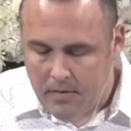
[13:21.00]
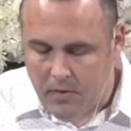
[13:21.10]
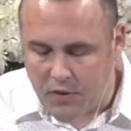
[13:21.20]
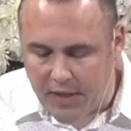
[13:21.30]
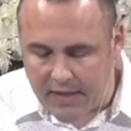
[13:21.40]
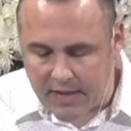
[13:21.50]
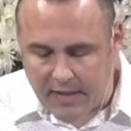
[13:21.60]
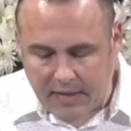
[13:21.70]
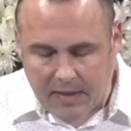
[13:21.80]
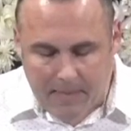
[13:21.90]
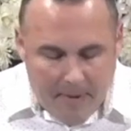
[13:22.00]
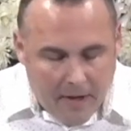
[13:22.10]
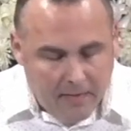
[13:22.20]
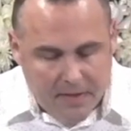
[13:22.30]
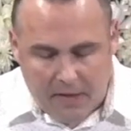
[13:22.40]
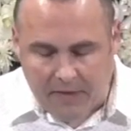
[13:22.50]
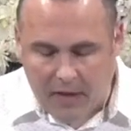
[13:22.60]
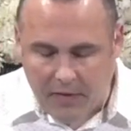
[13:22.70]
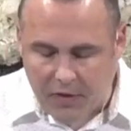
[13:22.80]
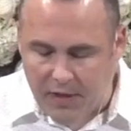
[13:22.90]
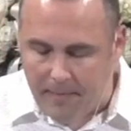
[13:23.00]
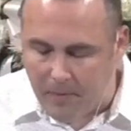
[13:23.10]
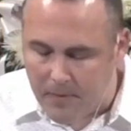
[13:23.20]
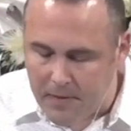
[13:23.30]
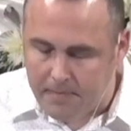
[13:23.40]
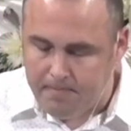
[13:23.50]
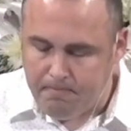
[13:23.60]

So Jesus has compared himself to other shepherds,